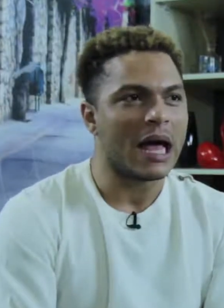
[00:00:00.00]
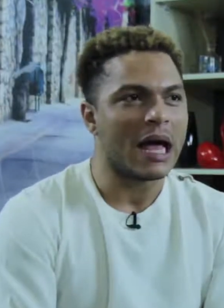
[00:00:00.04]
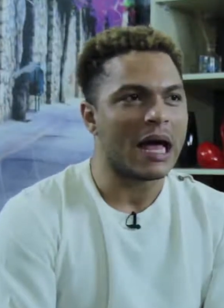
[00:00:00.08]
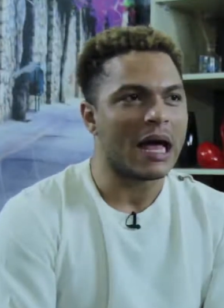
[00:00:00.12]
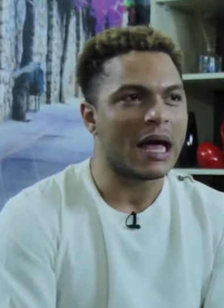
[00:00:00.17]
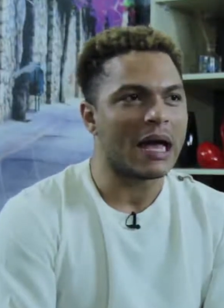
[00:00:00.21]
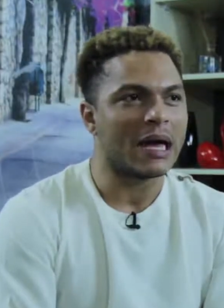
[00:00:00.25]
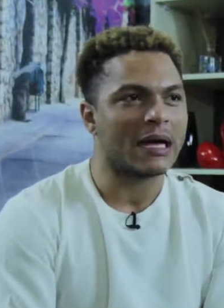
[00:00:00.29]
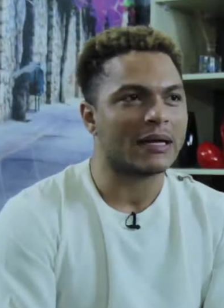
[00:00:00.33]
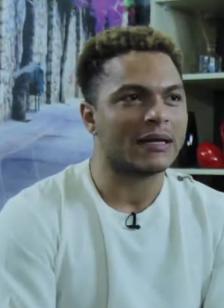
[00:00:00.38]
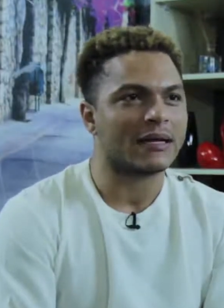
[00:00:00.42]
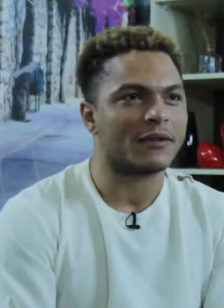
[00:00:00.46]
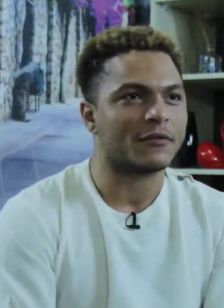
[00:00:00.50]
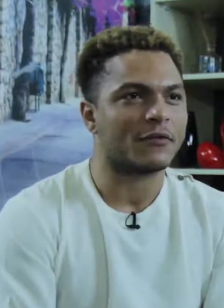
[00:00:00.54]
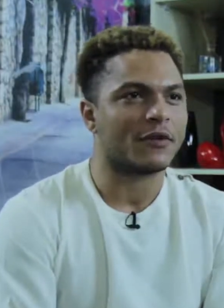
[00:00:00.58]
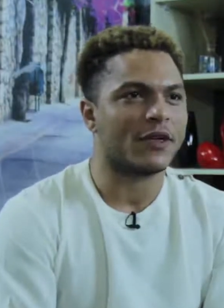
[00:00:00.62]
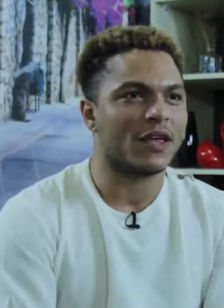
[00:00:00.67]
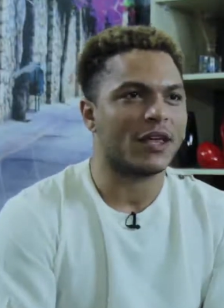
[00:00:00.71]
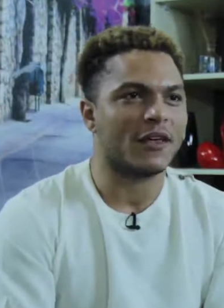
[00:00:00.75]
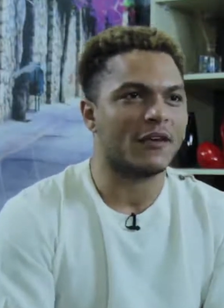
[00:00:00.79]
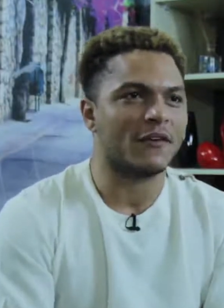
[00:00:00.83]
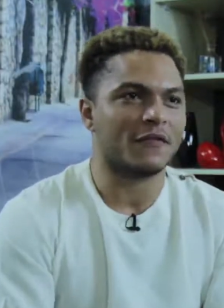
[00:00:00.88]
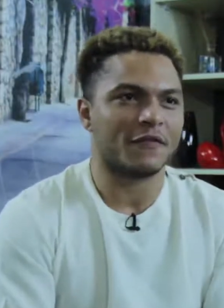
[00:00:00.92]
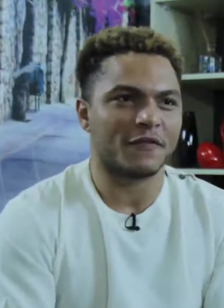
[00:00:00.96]
And
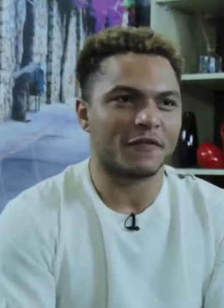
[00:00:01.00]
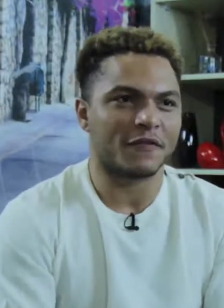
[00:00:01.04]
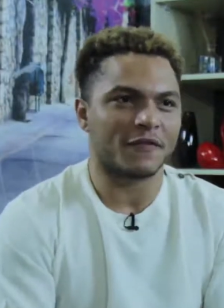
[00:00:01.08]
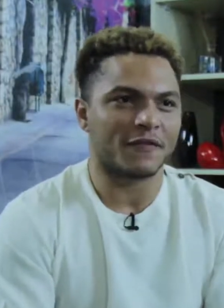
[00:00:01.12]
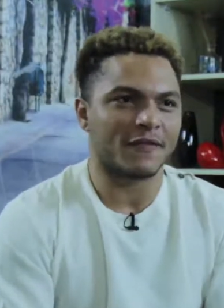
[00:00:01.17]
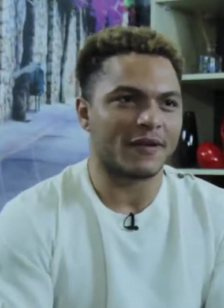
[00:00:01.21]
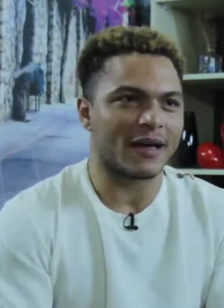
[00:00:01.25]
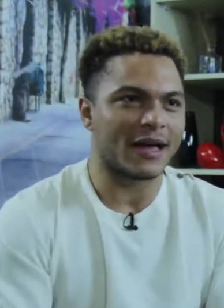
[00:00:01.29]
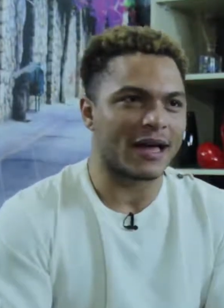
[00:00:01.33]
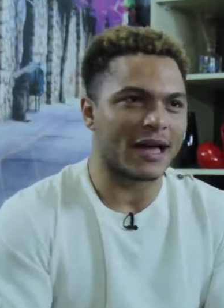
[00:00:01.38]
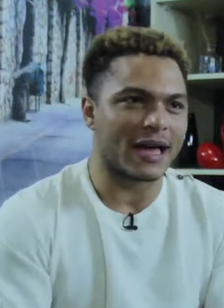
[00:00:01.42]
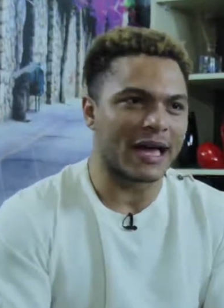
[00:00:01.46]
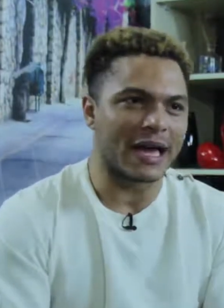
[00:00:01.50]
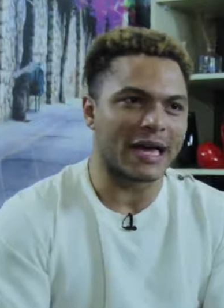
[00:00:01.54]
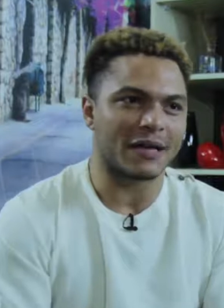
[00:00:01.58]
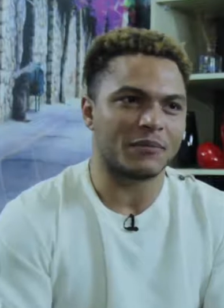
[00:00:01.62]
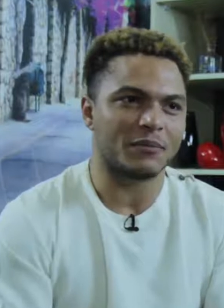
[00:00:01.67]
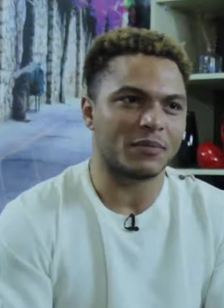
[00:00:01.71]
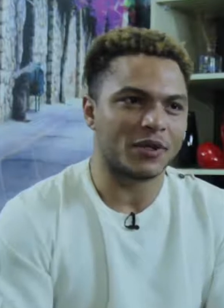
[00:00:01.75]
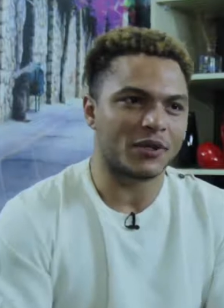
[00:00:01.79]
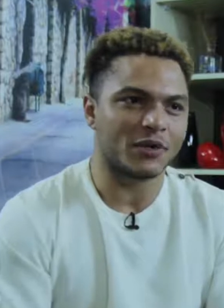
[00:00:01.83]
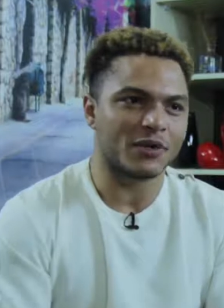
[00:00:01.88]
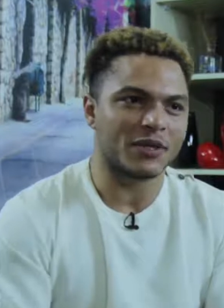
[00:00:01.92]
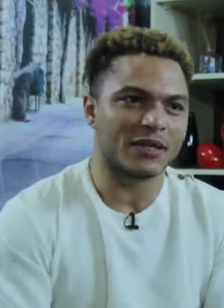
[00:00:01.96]
if I'd
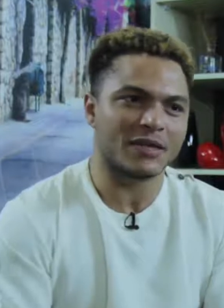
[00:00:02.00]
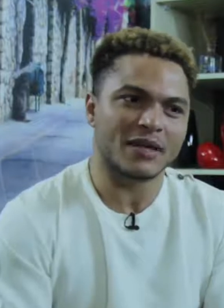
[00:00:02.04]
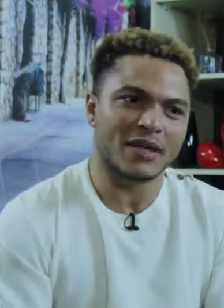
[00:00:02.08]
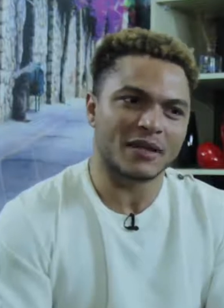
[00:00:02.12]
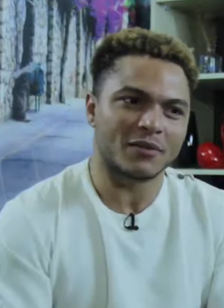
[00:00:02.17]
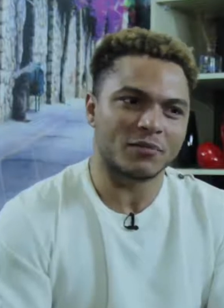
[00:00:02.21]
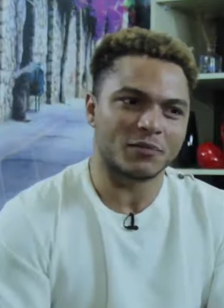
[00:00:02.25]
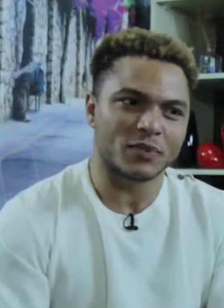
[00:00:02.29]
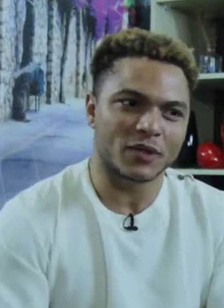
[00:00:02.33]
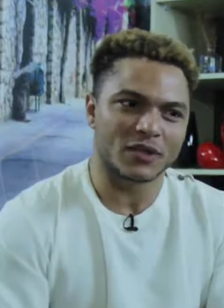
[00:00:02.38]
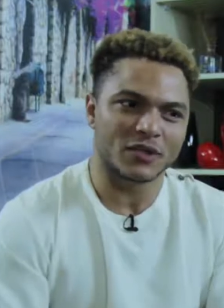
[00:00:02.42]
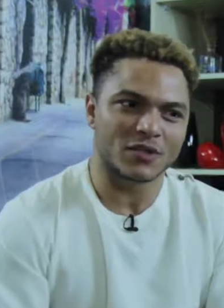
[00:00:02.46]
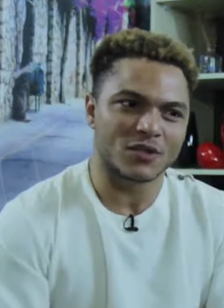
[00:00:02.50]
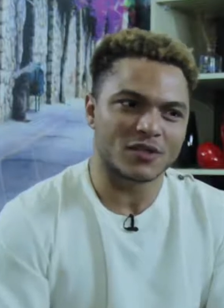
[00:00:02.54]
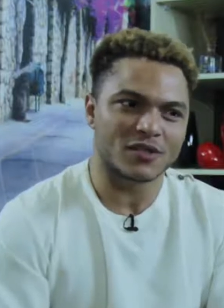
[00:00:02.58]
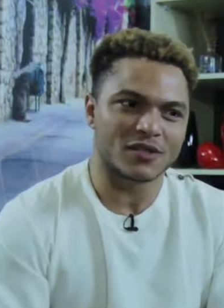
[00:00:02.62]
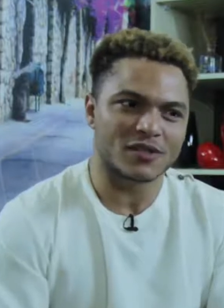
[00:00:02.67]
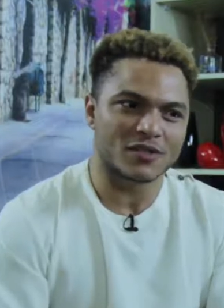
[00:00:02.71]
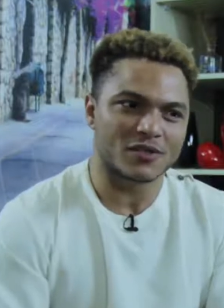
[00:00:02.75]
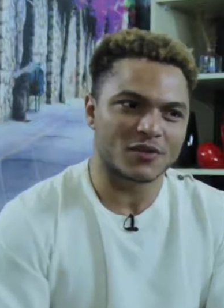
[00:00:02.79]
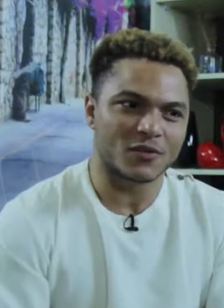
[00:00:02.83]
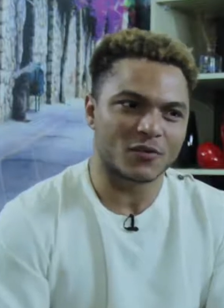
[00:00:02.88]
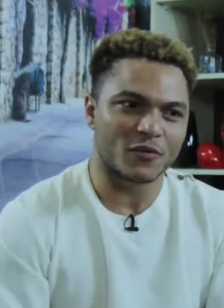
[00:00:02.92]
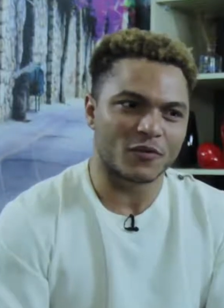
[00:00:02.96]
be looking at
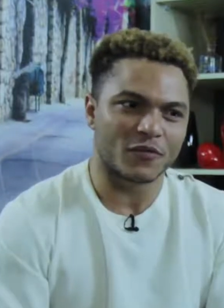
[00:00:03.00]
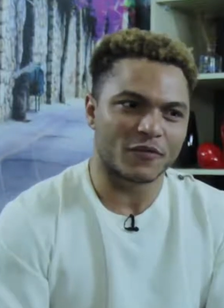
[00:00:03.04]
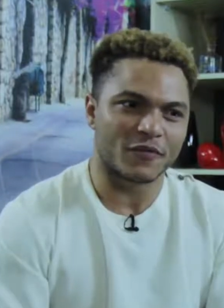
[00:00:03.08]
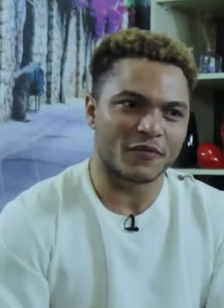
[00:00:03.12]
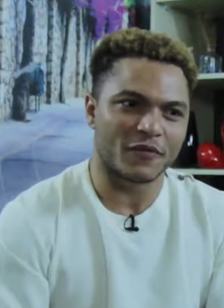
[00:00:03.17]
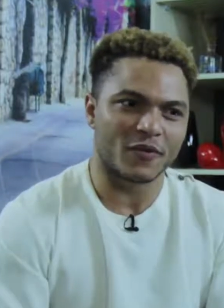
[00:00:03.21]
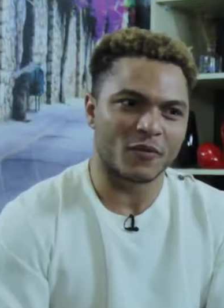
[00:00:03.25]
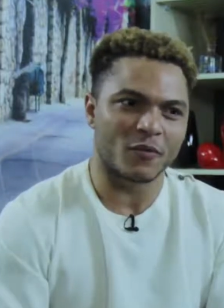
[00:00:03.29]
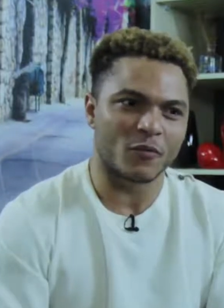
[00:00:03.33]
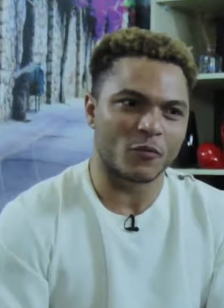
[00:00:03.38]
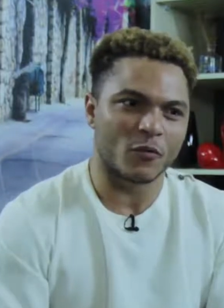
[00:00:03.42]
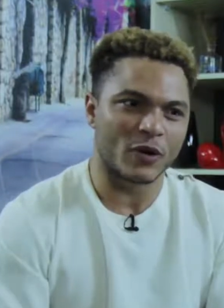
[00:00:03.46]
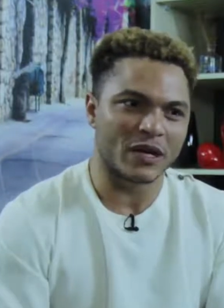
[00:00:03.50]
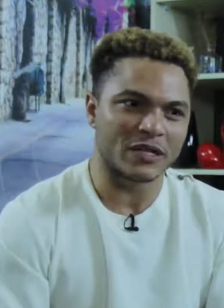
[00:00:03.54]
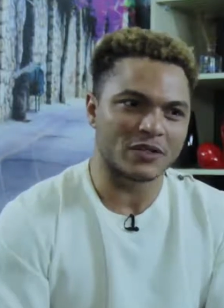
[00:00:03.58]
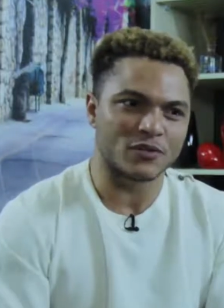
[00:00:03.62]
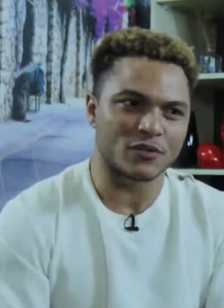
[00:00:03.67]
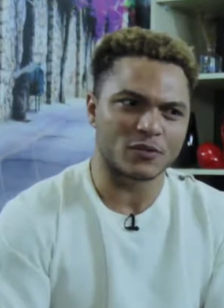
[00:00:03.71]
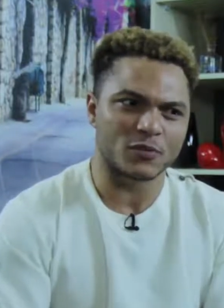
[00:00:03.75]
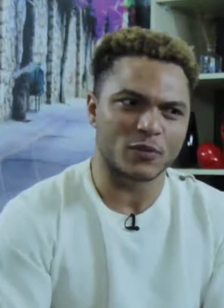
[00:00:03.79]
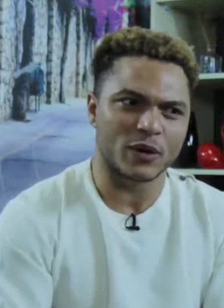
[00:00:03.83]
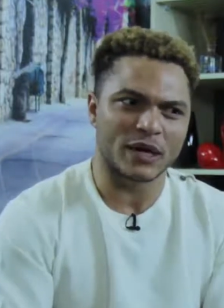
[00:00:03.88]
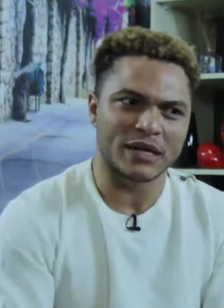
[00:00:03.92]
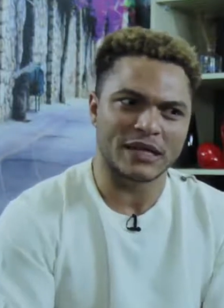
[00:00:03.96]
pictures from when she
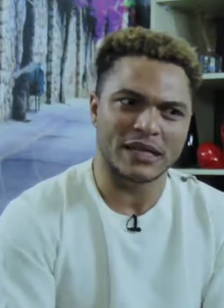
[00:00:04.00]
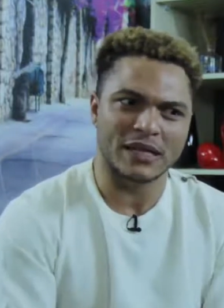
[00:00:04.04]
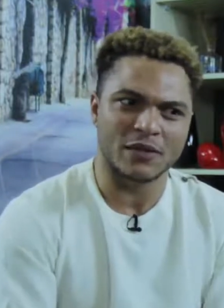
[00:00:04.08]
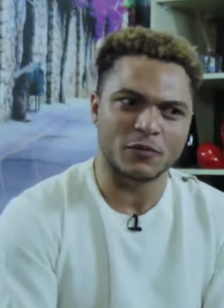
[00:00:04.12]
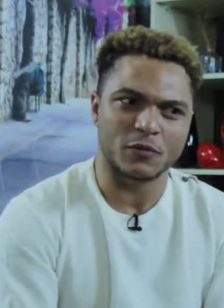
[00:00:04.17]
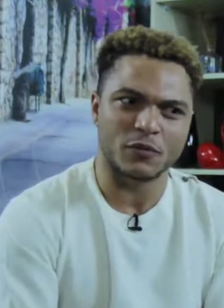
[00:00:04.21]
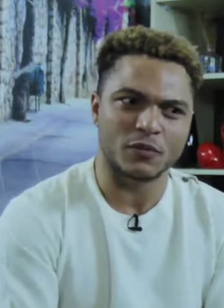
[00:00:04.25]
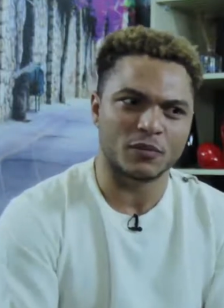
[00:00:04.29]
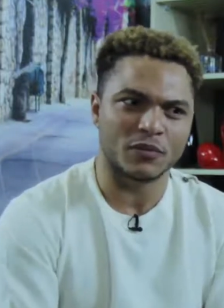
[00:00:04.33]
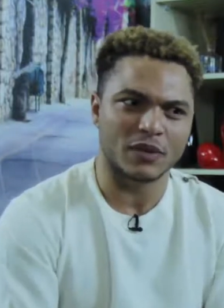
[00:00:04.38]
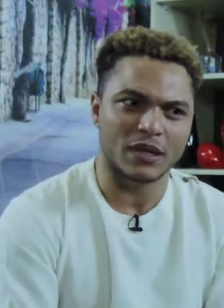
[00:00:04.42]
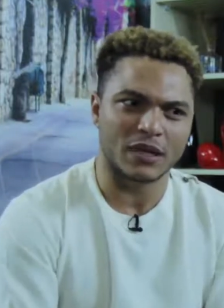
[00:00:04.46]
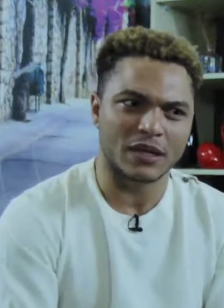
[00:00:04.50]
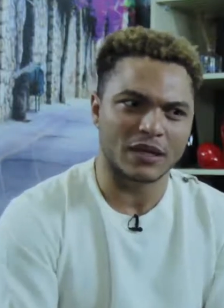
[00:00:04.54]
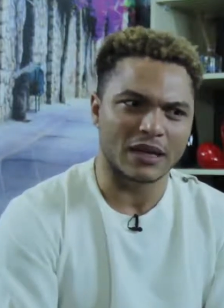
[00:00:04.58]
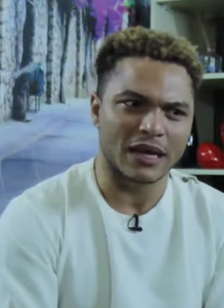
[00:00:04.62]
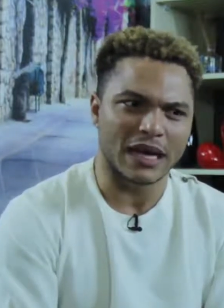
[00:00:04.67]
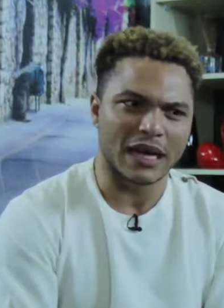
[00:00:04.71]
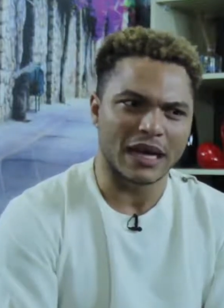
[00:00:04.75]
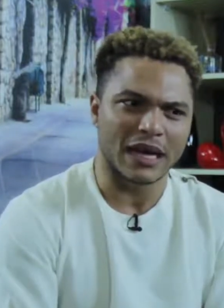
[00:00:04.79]
was pregnant with me,